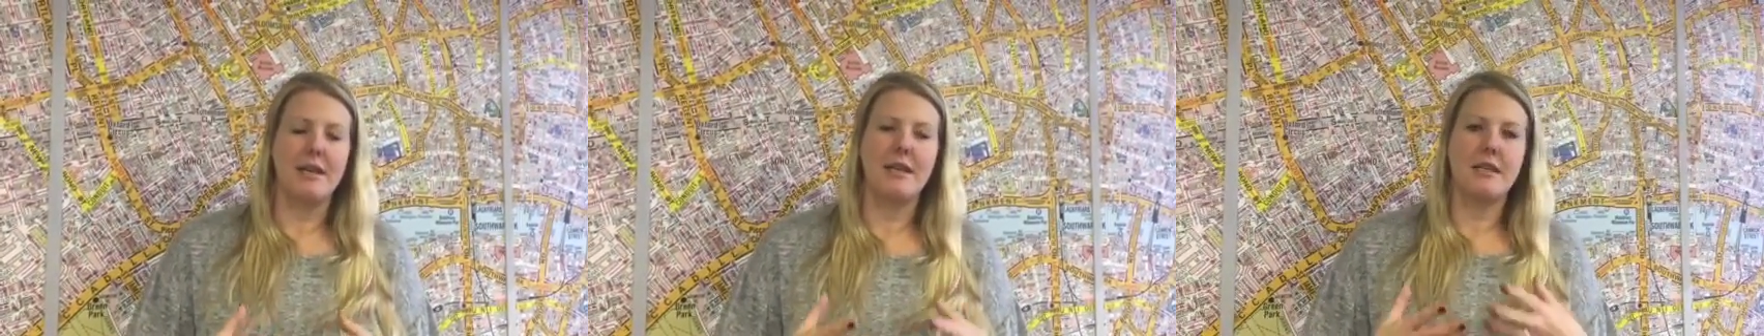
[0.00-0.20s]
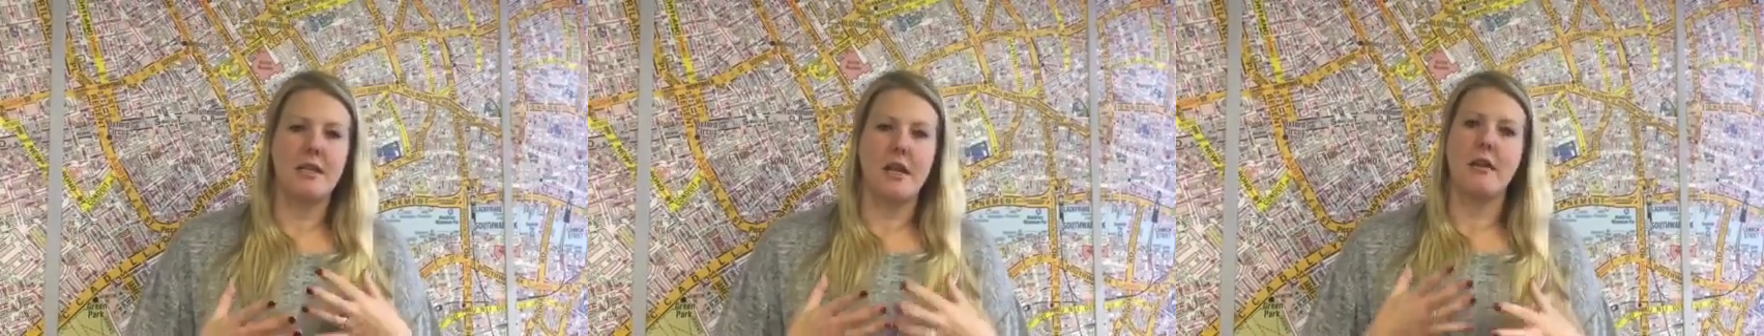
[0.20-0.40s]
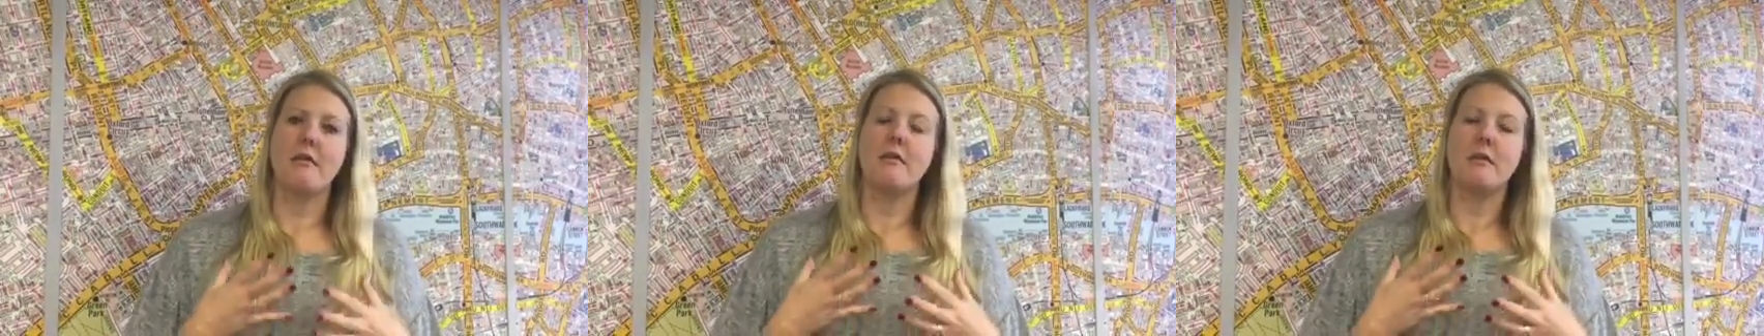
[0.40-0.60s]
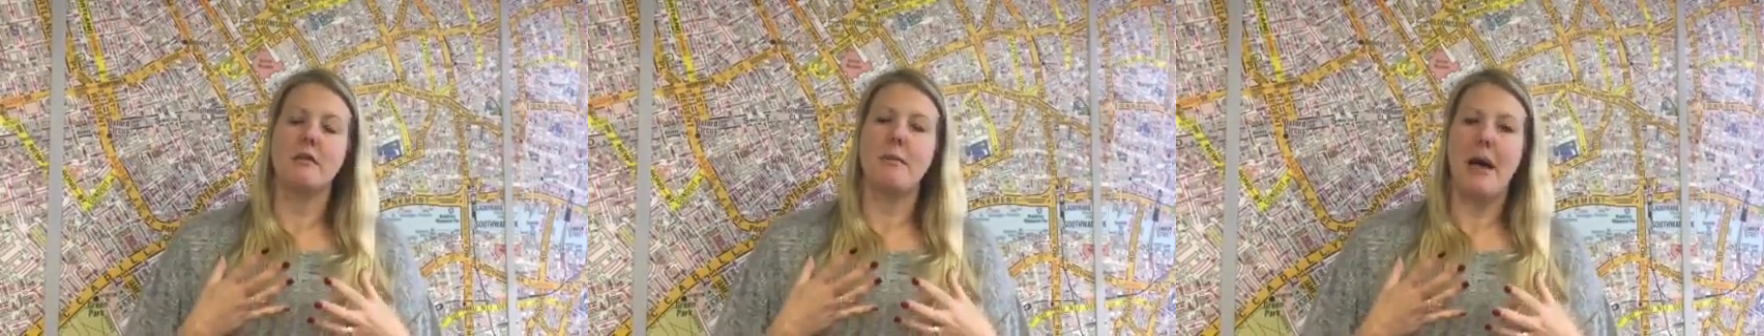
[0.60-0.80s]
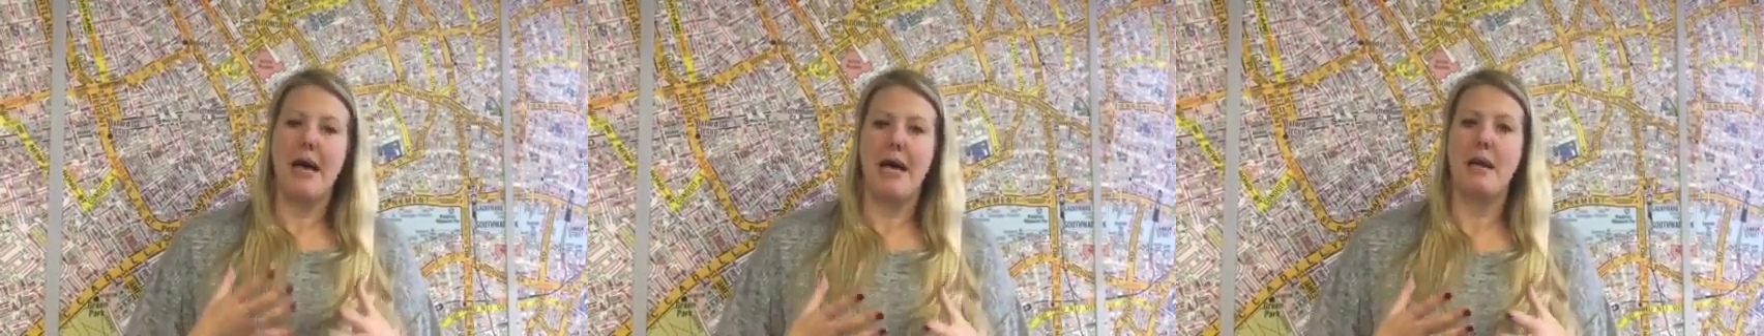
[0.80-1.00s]
They don't
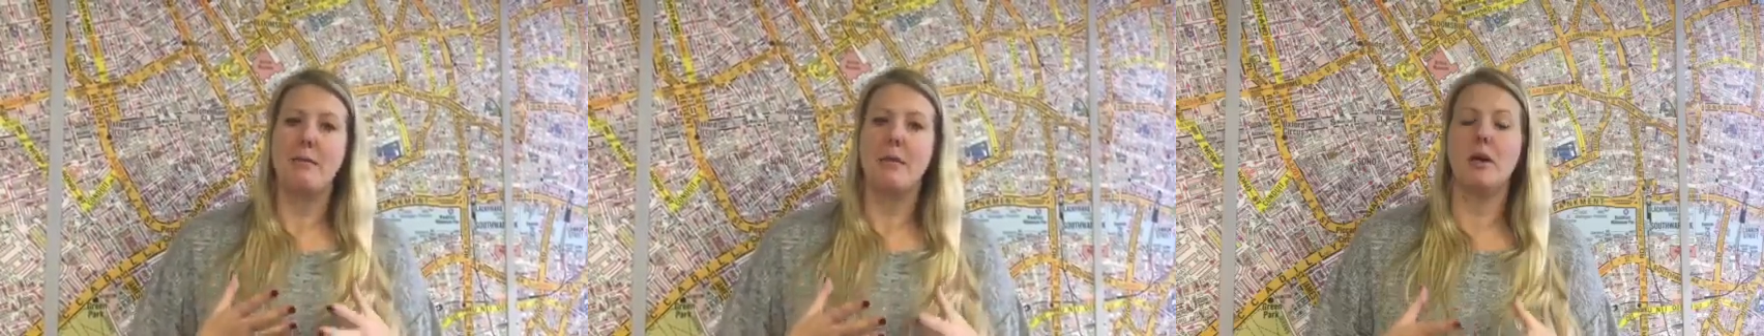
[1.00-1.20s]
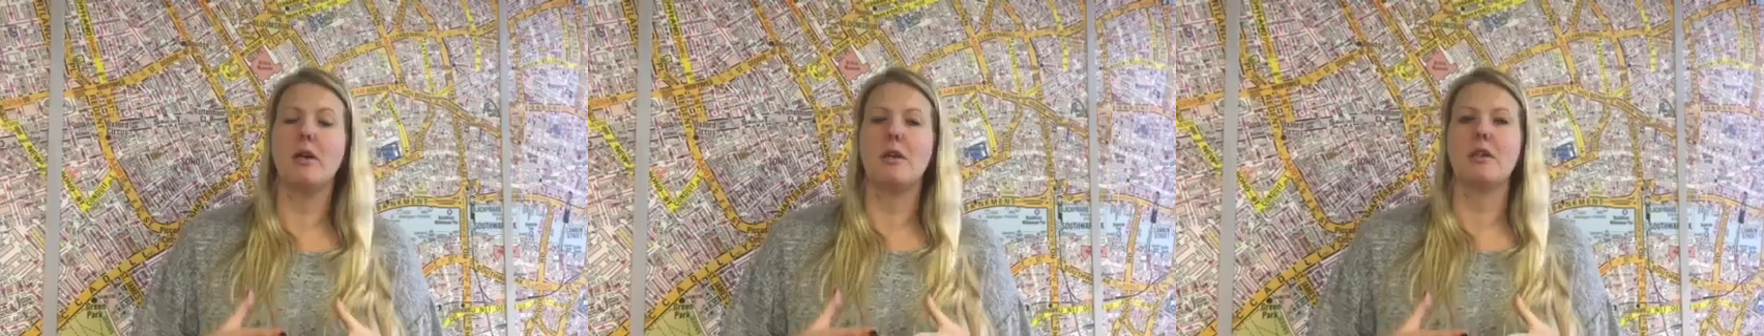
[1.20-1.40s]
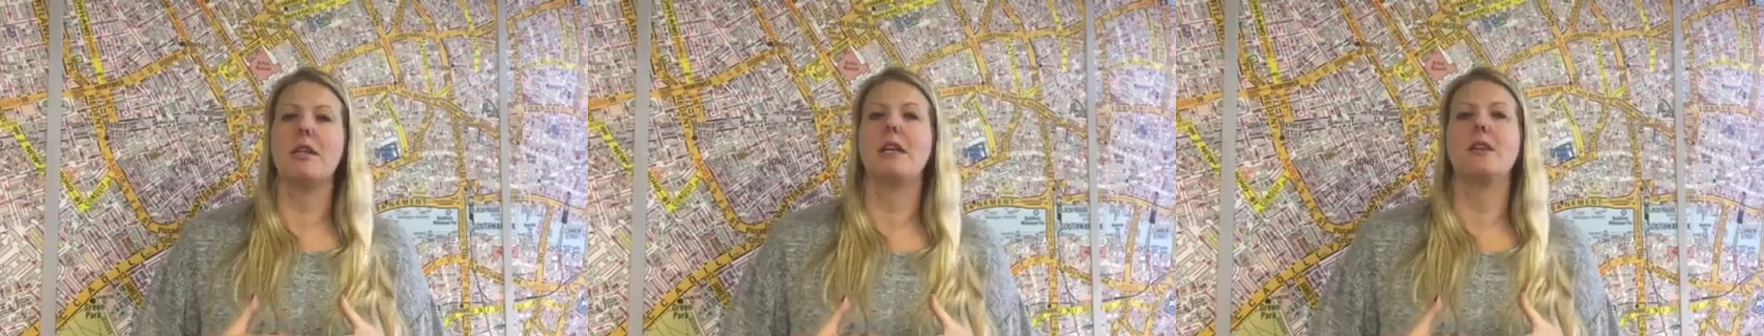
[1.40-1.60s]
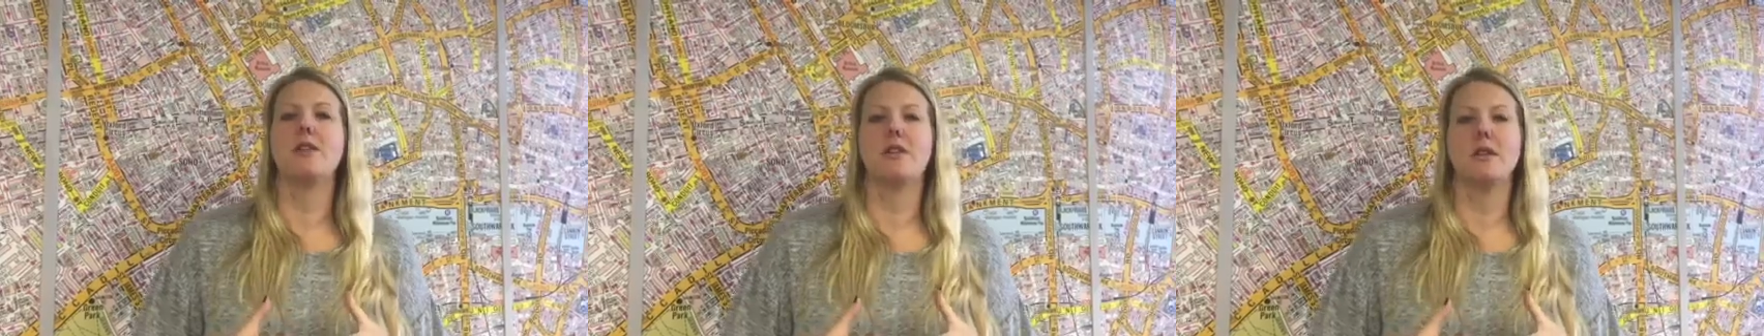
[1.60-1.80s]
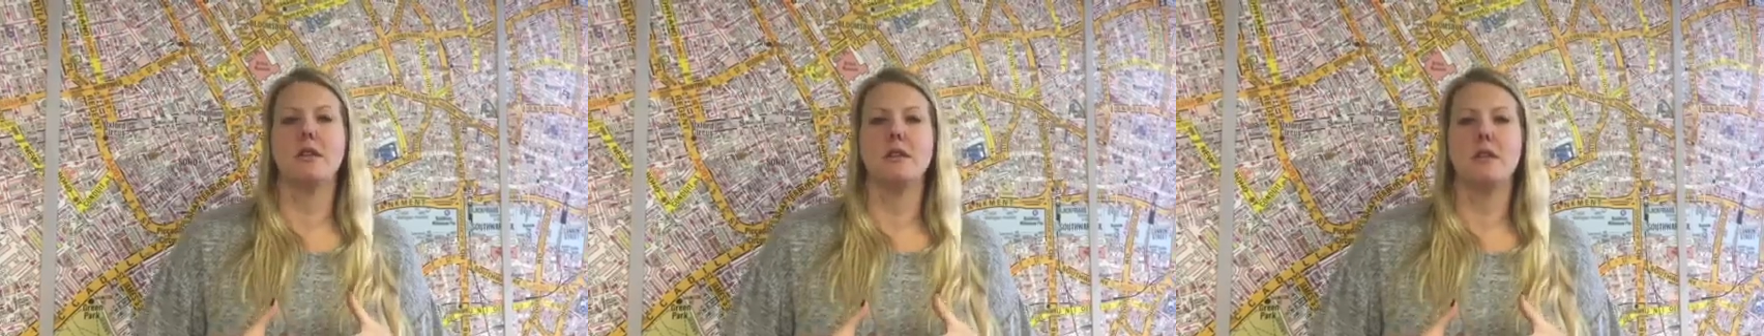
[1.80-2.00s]
pay much
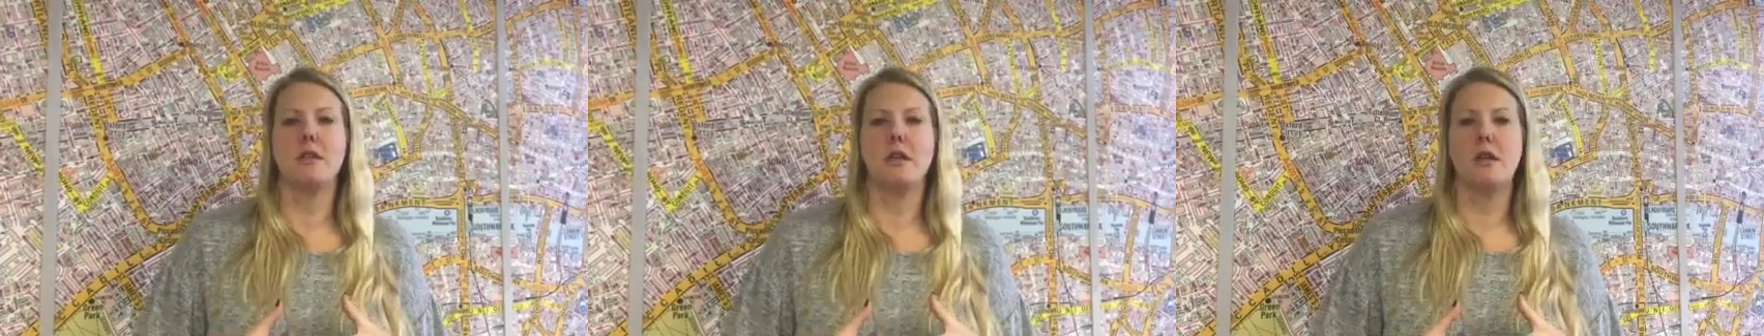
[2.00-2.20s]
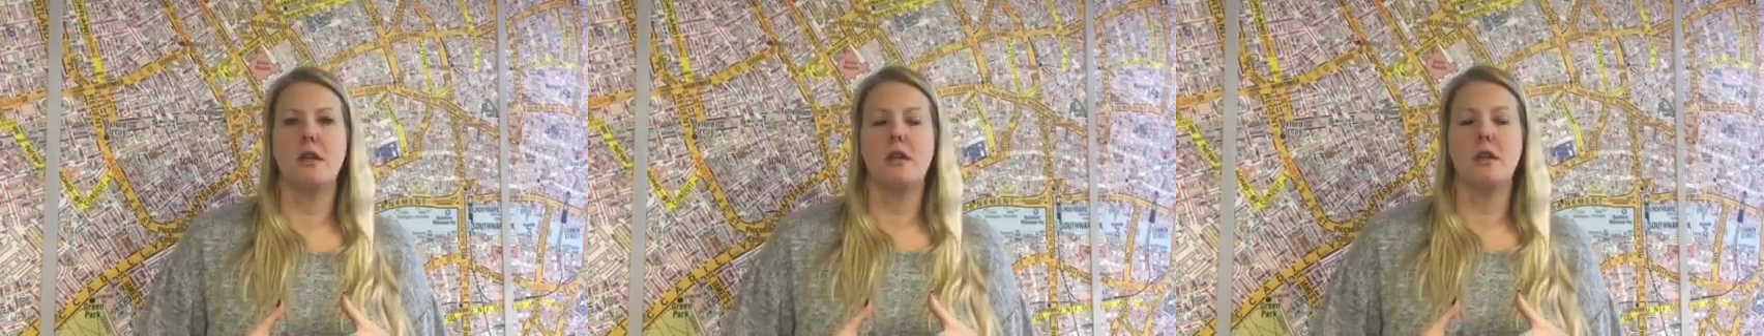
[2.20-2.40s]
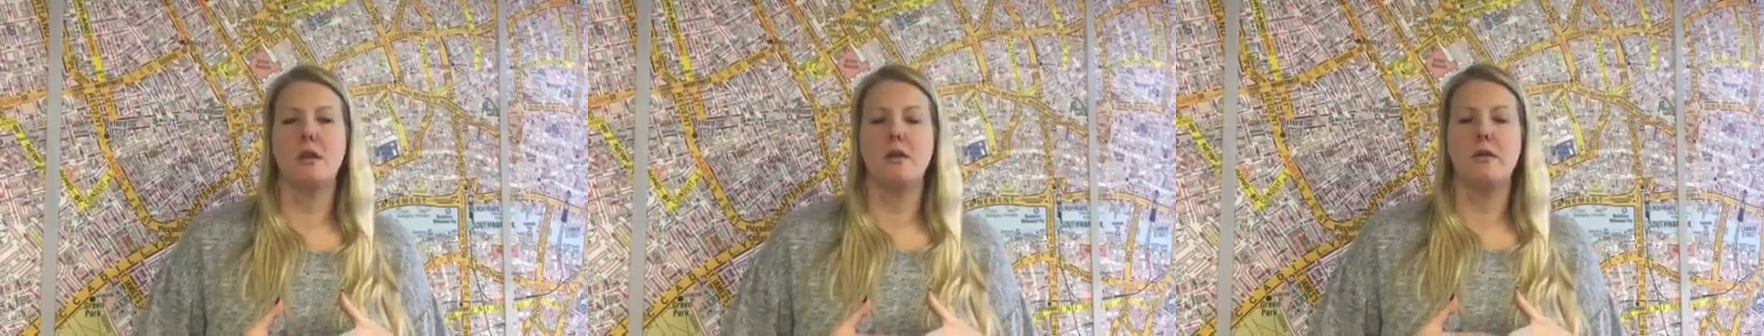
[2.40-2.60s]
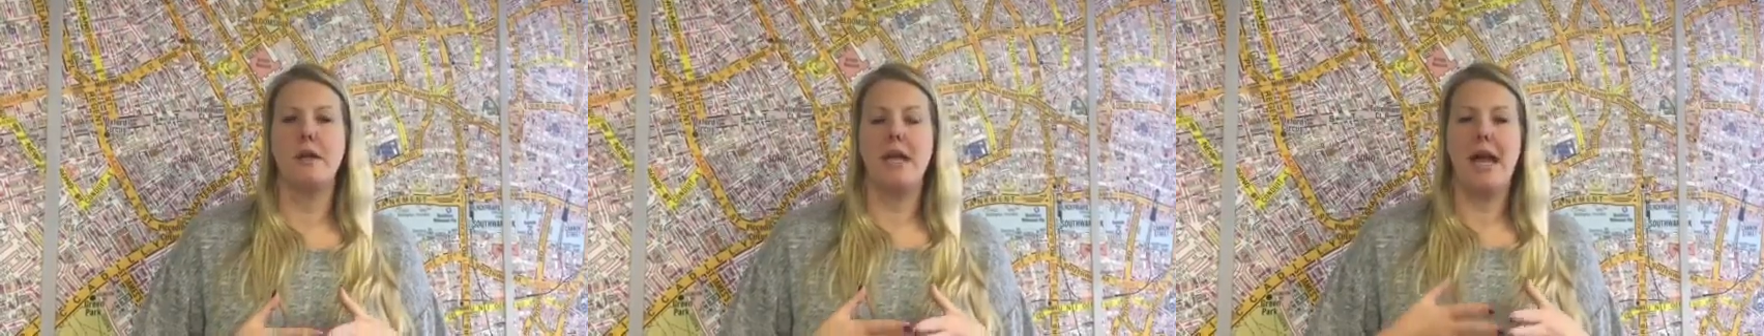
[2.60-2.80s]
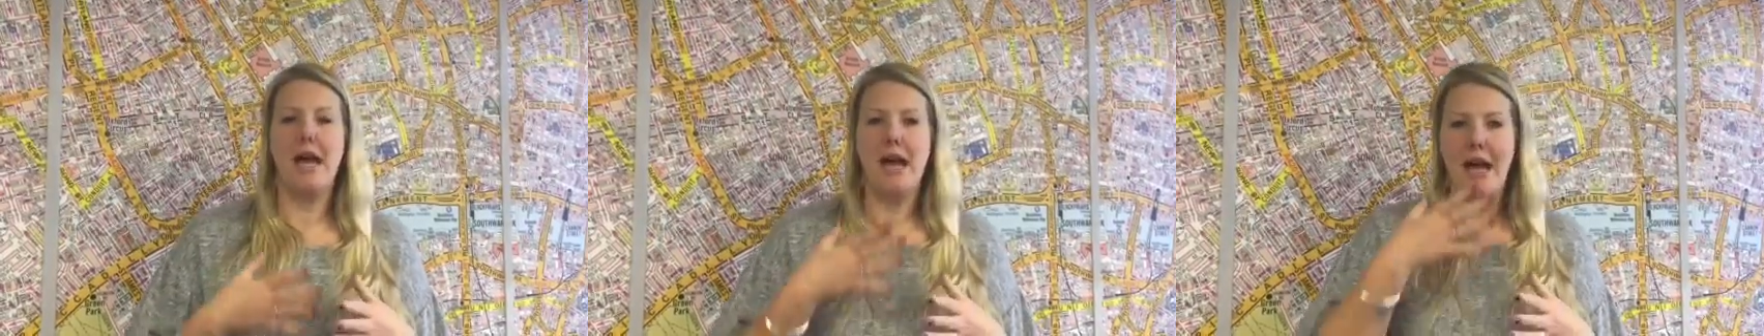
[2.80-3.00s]
attention to
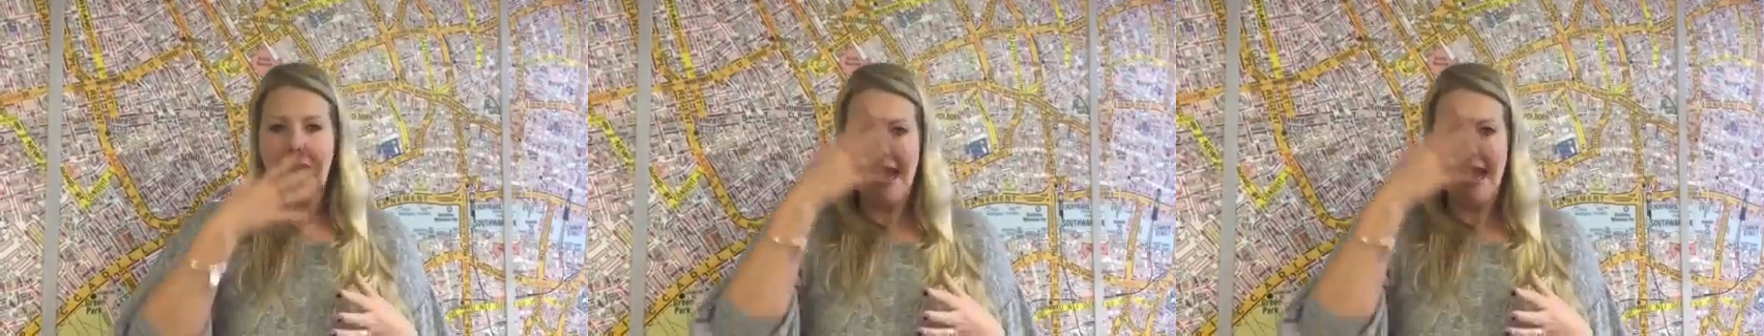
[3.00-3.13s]
the